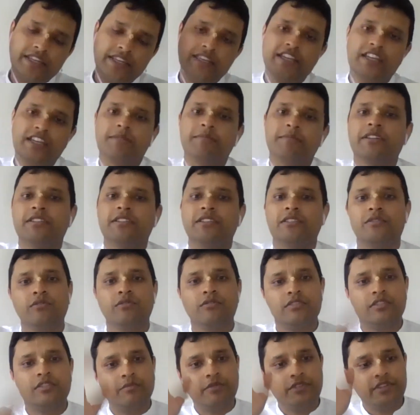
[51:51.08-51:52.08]
thinking about the
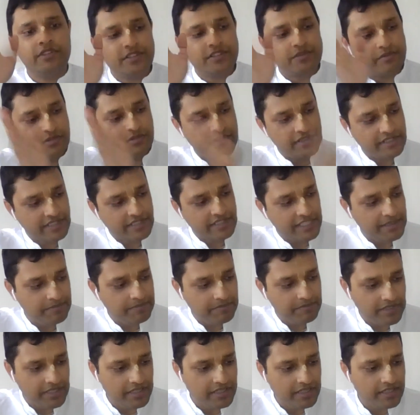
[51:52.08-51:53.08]
Lord, and we just want to
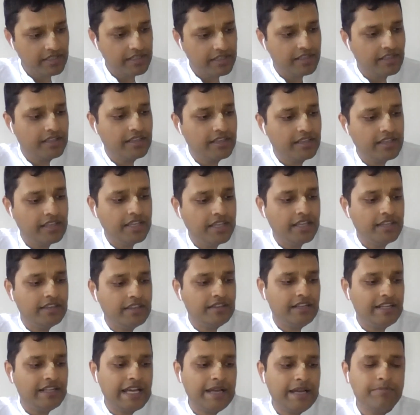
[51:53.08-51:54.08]
sleep in
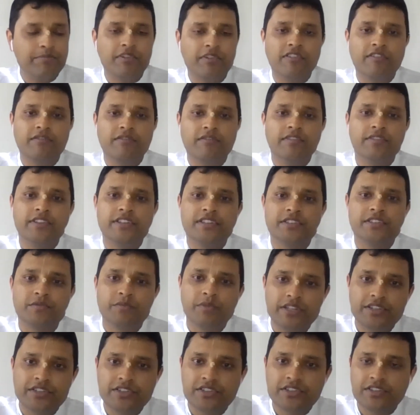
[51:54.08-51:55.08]
the lap of this
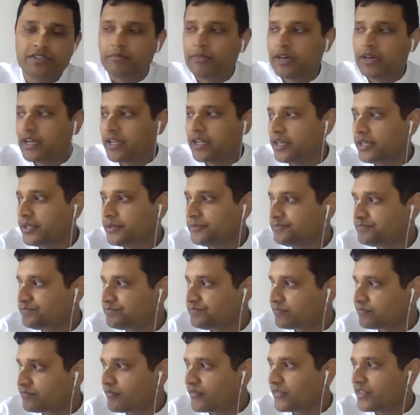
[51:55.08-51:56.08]
witch, Maya.
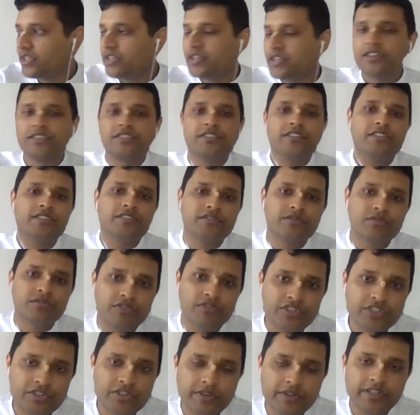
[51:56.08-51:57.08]
She's
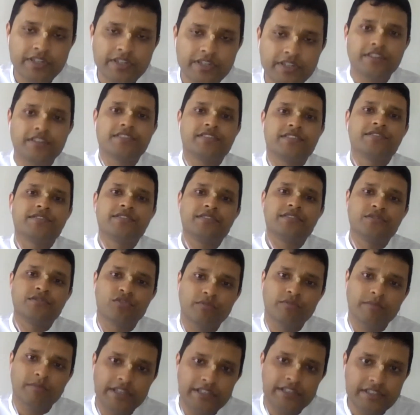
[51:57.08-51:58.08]
torturing us,
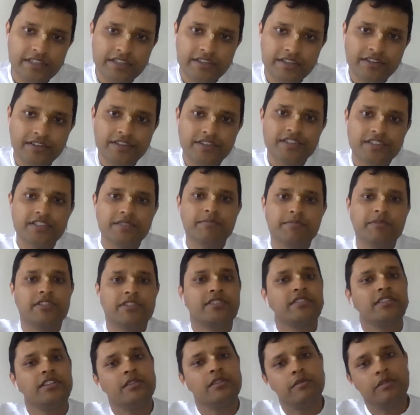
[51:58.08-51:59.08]
tormenting us, but
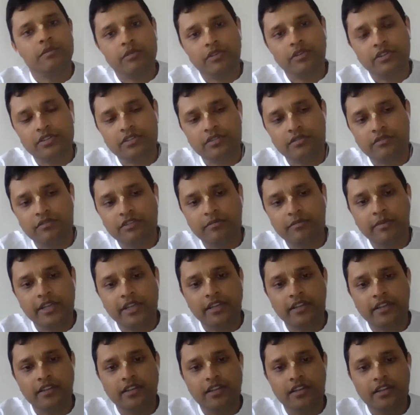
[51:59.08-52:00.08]
still we want to
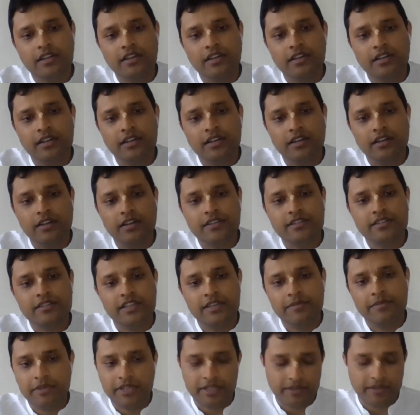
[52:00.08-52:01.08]
remain
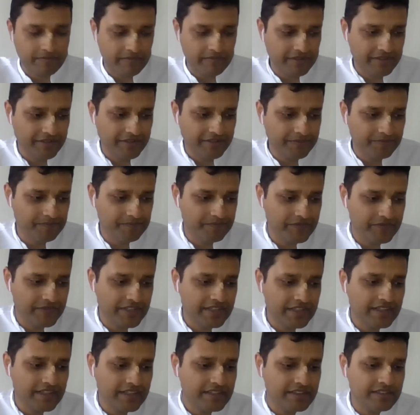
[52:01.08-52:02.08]
sleeping.
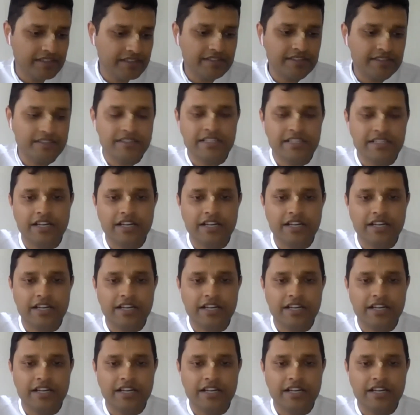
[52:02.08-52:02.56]
This is